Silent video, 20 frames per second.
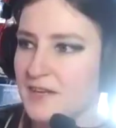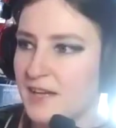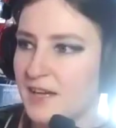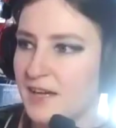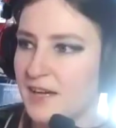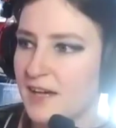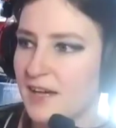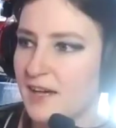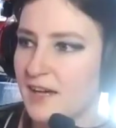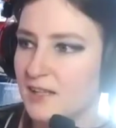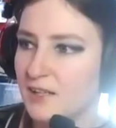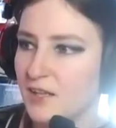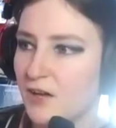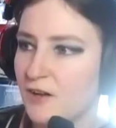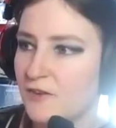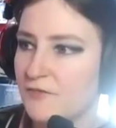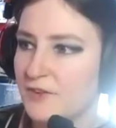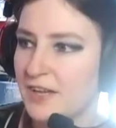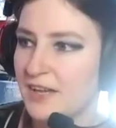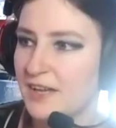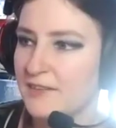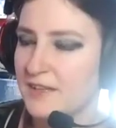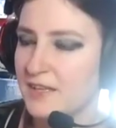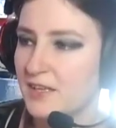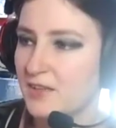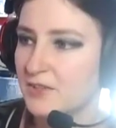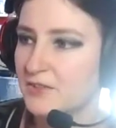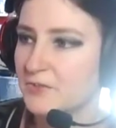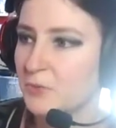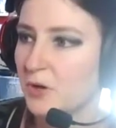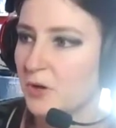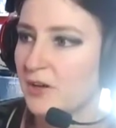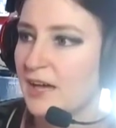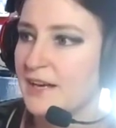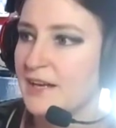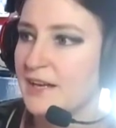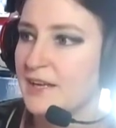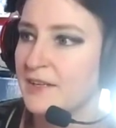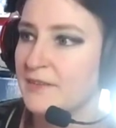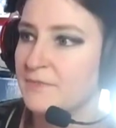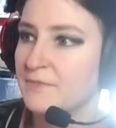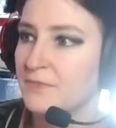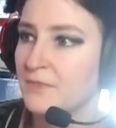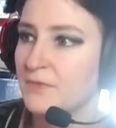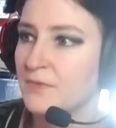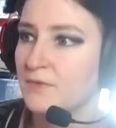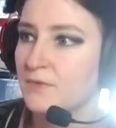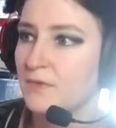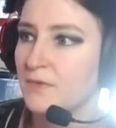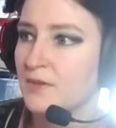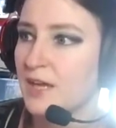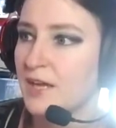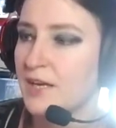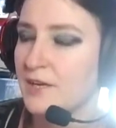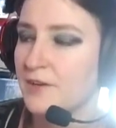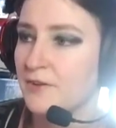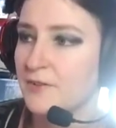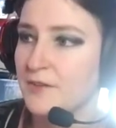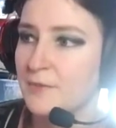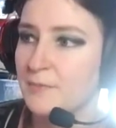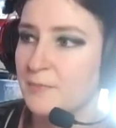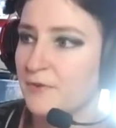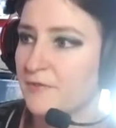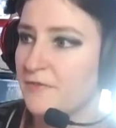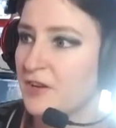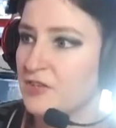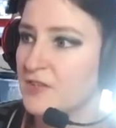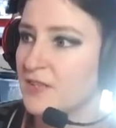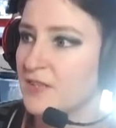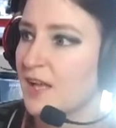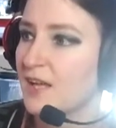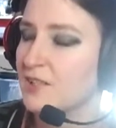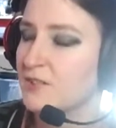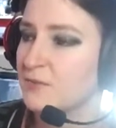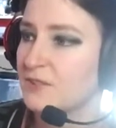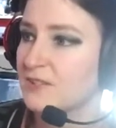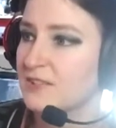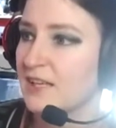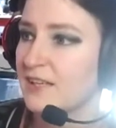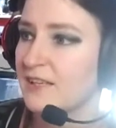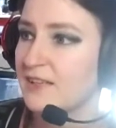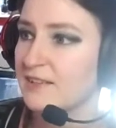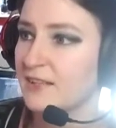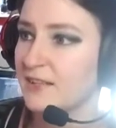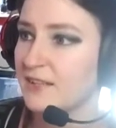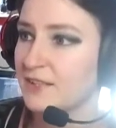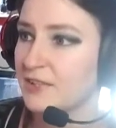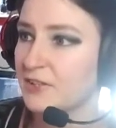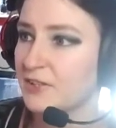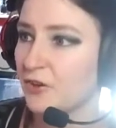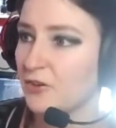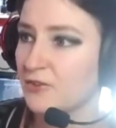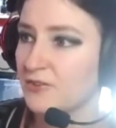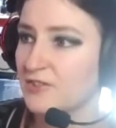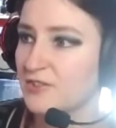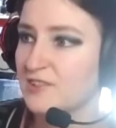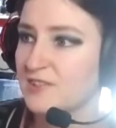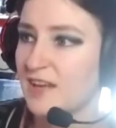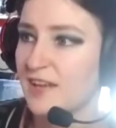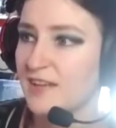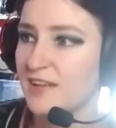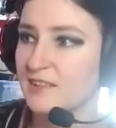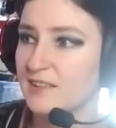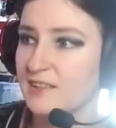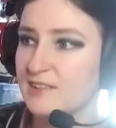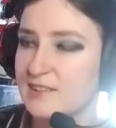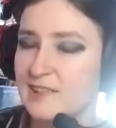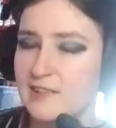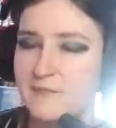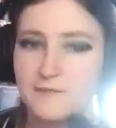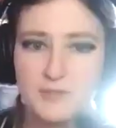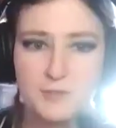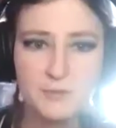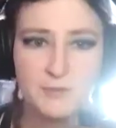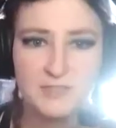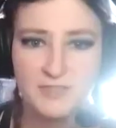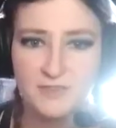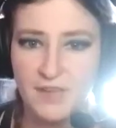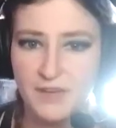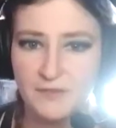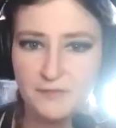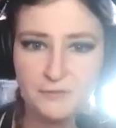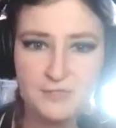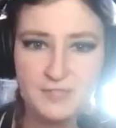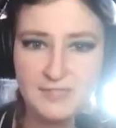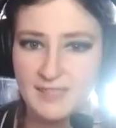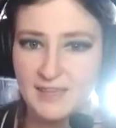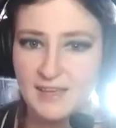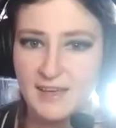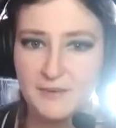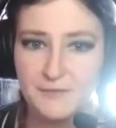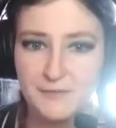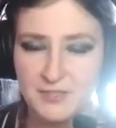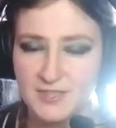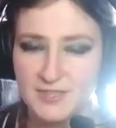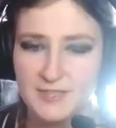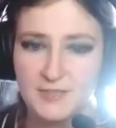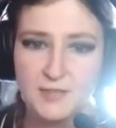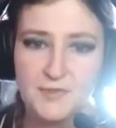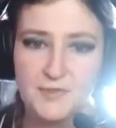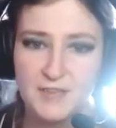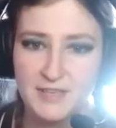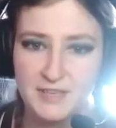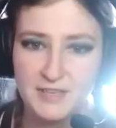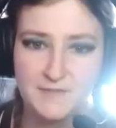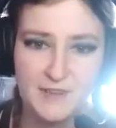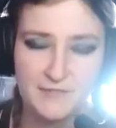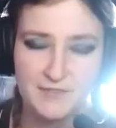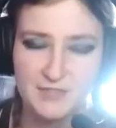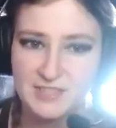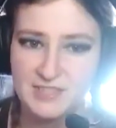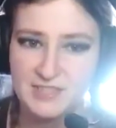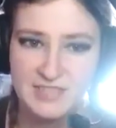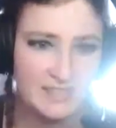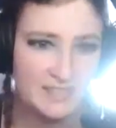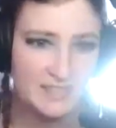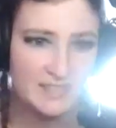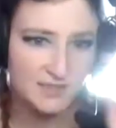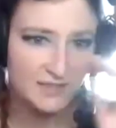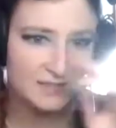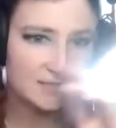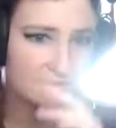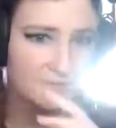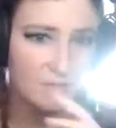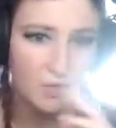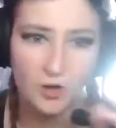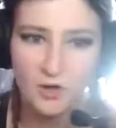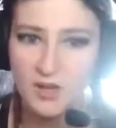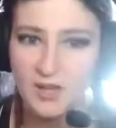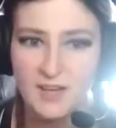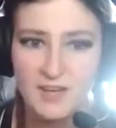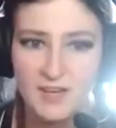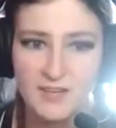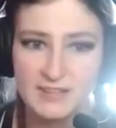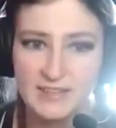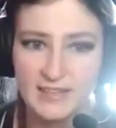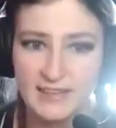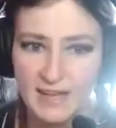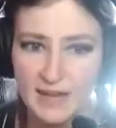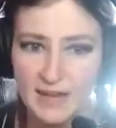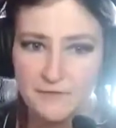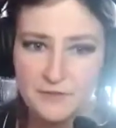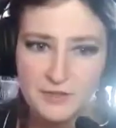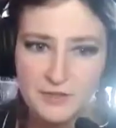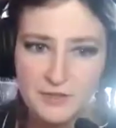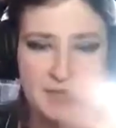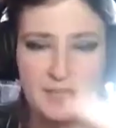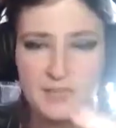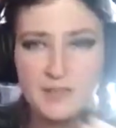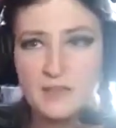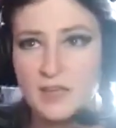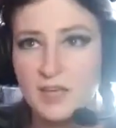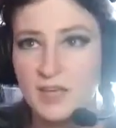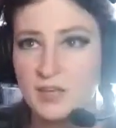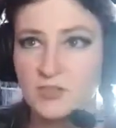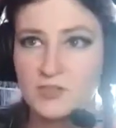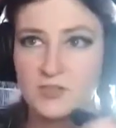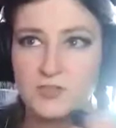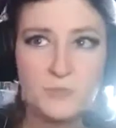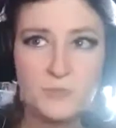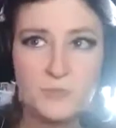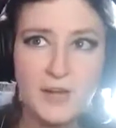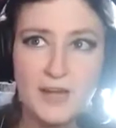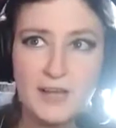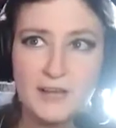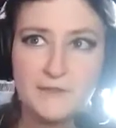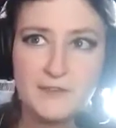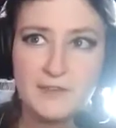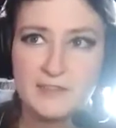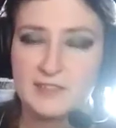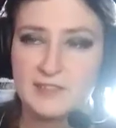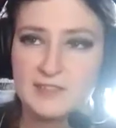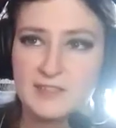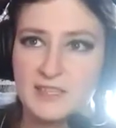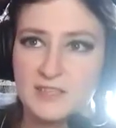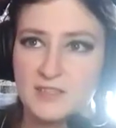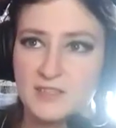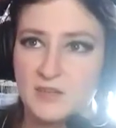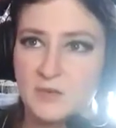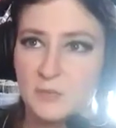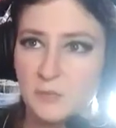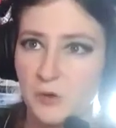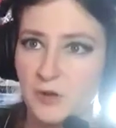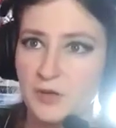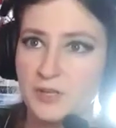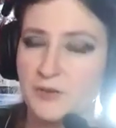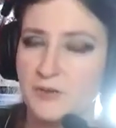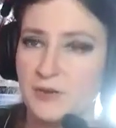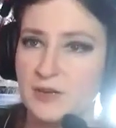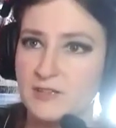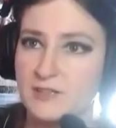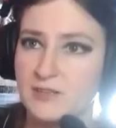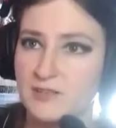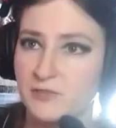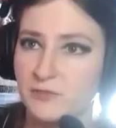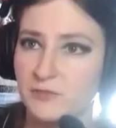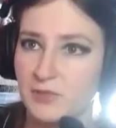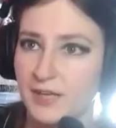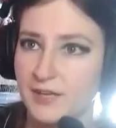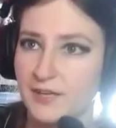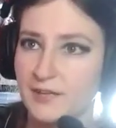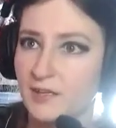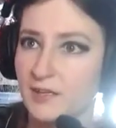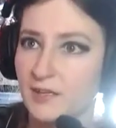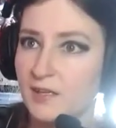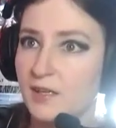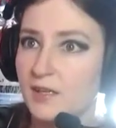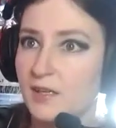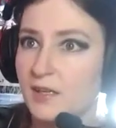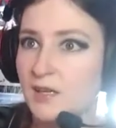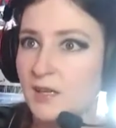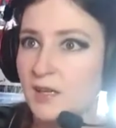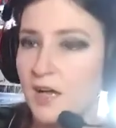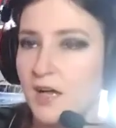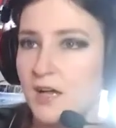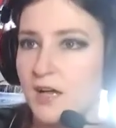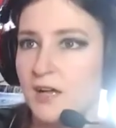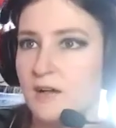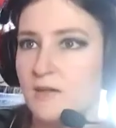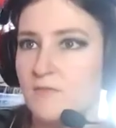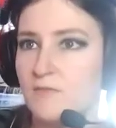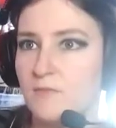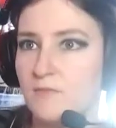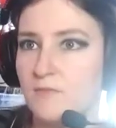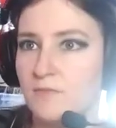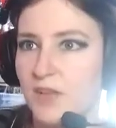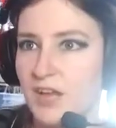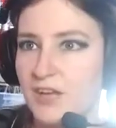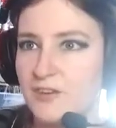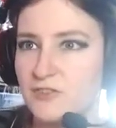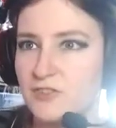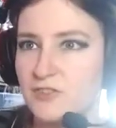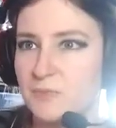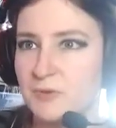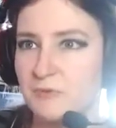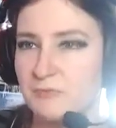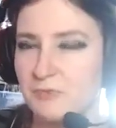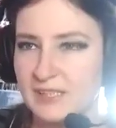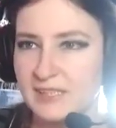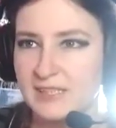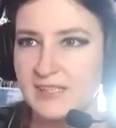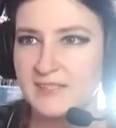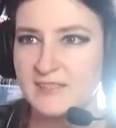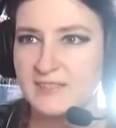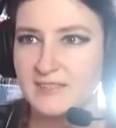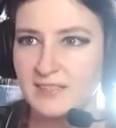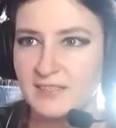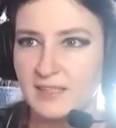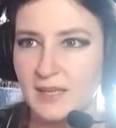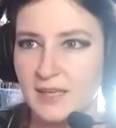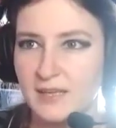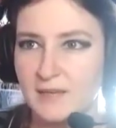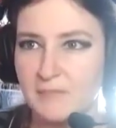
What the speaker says: a lot of it, I think it's what any other professional artist will tell you. Like your style is an influence of every single thing you've ever seen or heard. Like everything in some way filters into what you're into. Like I used to be really into like